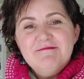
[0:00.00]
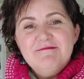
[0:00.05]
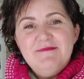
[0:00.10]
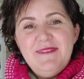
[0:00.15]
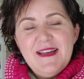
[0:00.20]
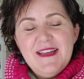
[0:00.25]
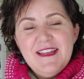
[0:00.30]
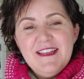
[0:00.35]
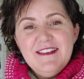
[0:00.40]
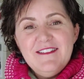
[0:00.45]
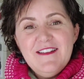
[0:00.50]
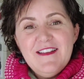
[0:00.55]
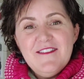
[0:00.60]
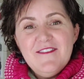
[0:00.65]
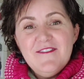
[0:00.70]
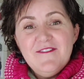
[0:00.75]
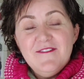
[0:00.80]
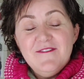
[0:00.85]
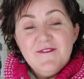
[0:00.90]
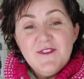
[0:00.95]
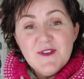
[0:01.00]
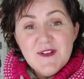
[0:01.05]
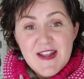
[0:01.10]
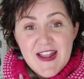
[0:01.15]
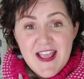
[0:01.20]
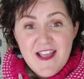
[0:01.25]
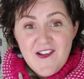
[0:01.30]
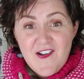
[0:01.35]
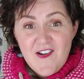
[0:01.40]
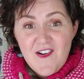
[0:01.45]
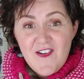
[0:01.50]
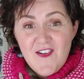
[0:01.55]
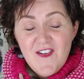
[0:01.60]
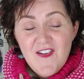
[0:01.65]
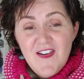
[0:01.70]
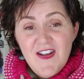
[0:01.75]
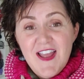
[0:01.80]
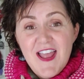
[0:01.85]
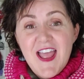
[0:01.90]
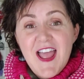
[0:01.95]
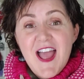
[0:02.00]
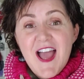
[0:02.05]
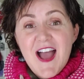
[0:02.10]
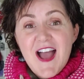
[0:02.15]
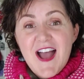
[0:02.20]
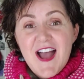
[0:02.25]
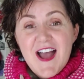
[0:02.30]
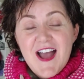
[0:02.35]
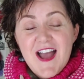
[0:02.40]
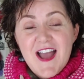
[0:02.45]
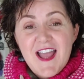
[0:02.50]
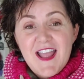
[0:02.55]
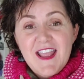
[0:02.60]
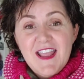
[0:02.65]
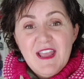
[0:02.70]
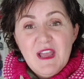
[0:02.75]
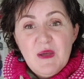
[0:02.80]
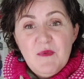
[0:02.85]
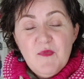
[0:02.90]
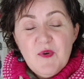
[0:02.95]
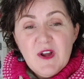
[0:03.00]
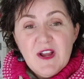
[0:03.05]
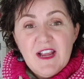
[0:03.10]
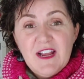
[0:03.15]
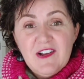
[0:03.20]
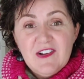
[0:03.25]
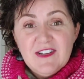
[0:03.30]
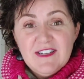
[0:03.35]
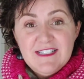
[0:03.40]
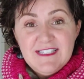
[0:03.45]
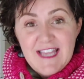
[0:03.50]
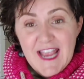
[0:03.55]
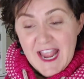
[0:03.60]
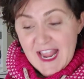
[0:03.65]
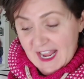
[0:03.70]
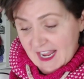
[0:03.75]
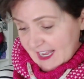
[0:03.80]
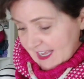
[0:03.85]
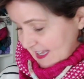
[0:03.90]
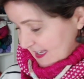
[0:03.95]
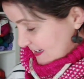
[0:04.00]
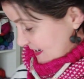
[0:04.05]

But for now, I am working on a tank.